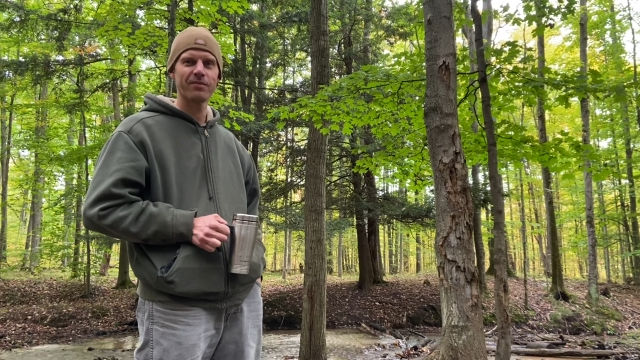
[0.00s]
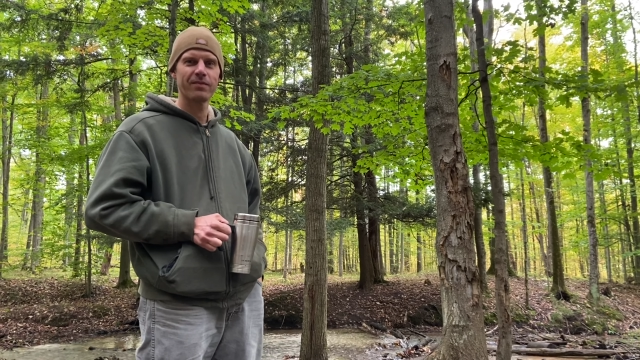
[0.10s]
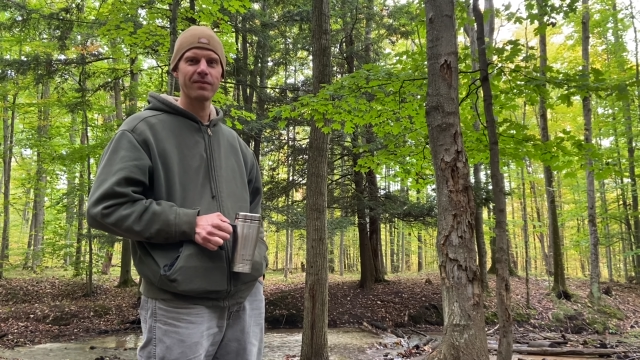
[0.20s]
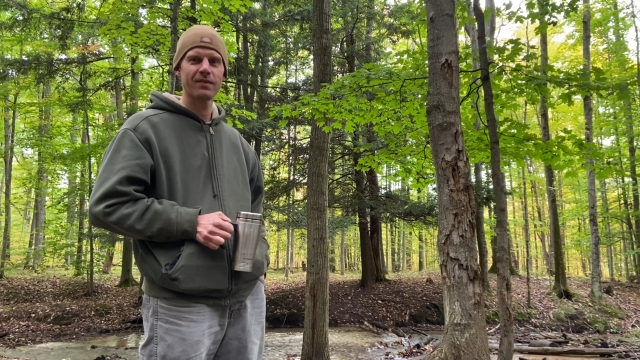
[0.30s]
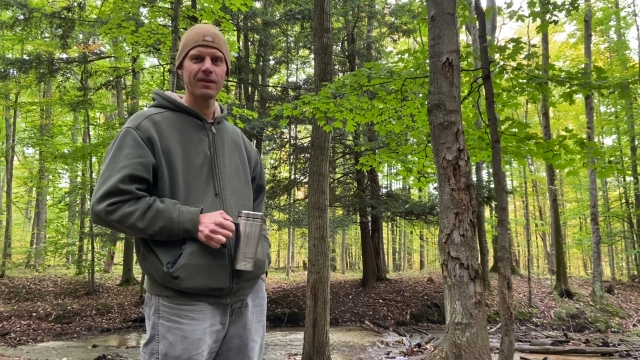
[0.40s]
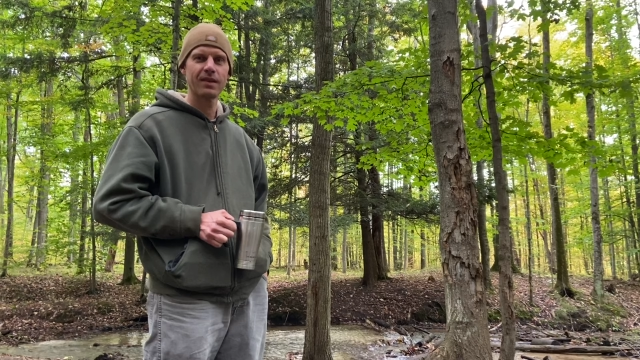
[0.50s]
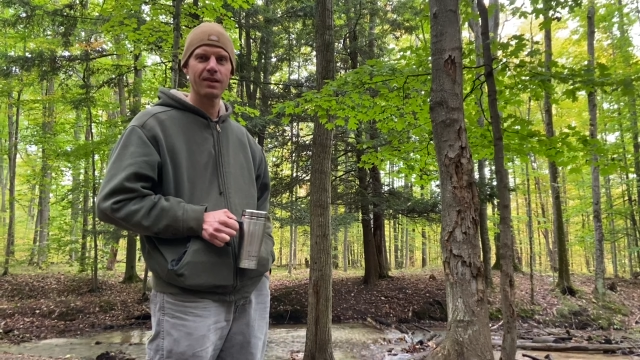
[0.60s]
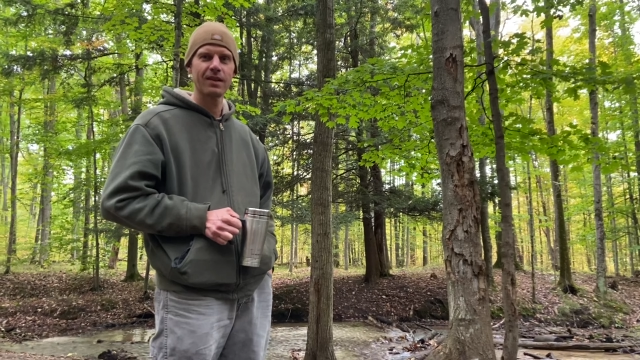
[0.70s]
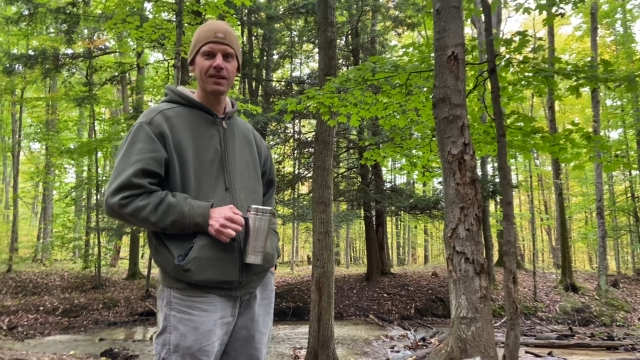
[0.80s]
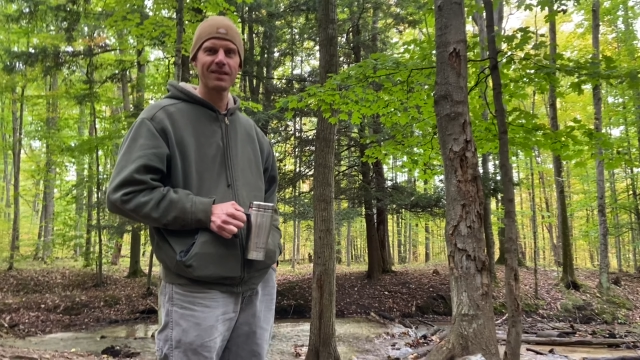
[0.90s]
me, hit
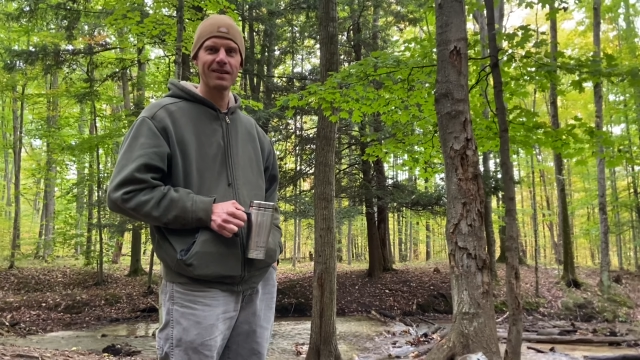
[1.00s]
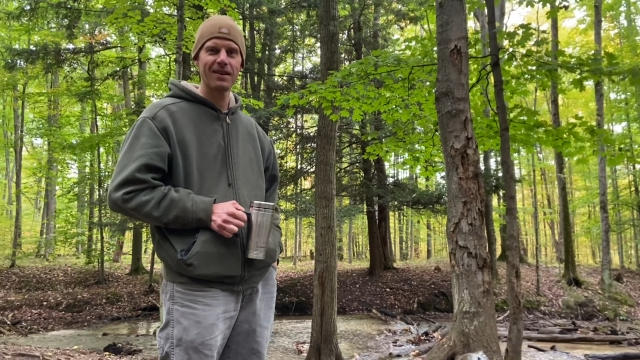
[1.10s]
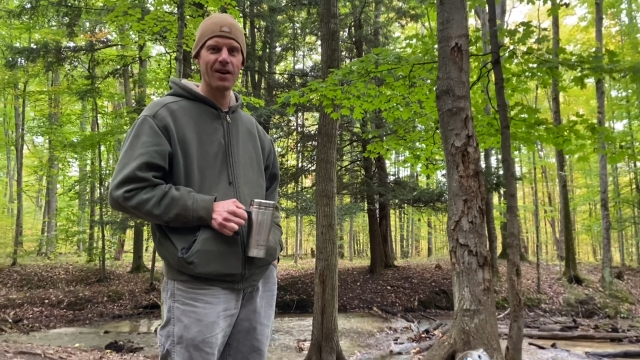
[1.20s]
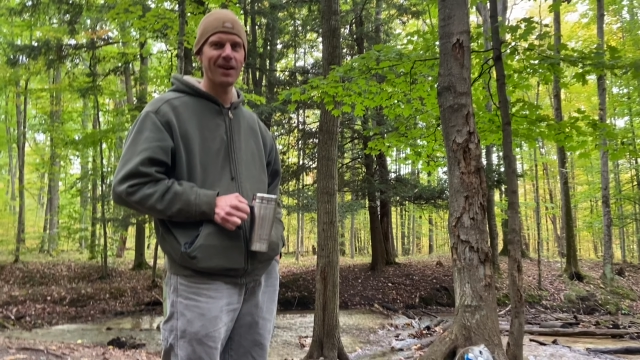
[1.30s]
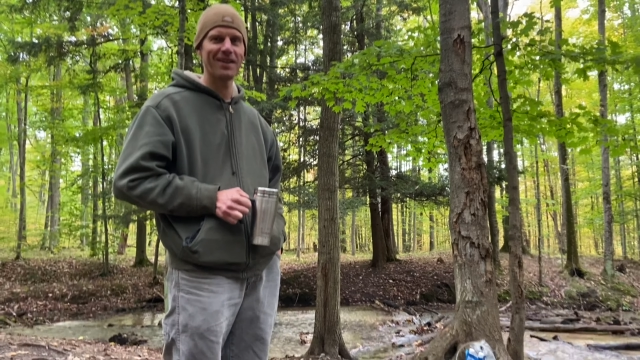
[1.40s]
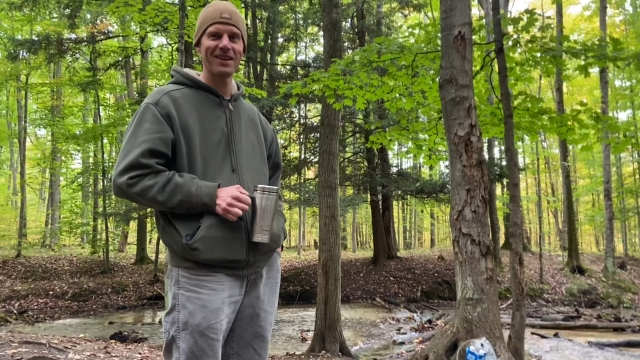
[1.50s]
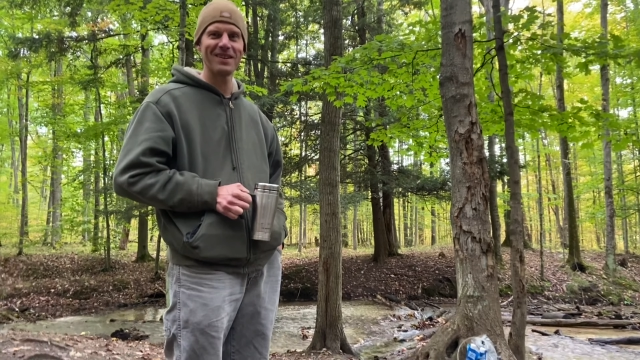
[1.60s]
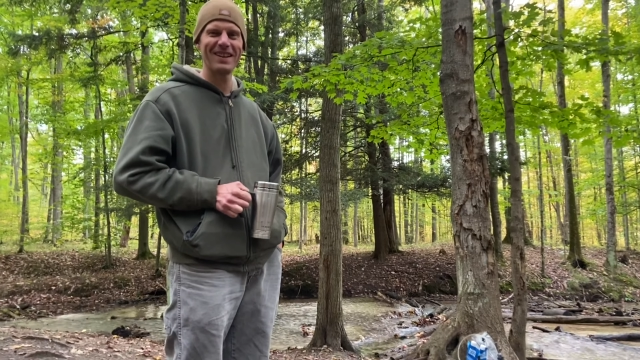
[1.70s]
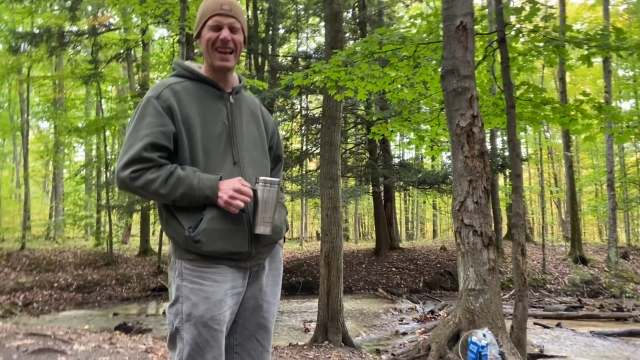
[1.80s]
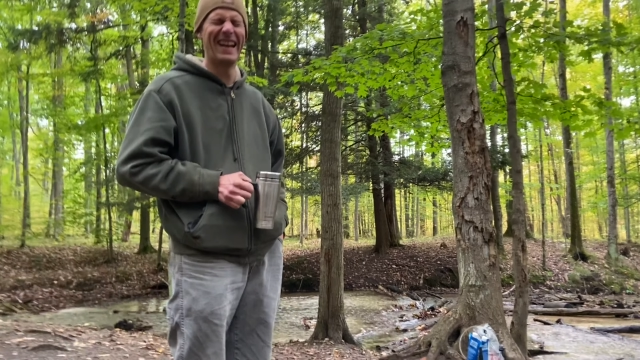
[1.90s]
me, dance oh,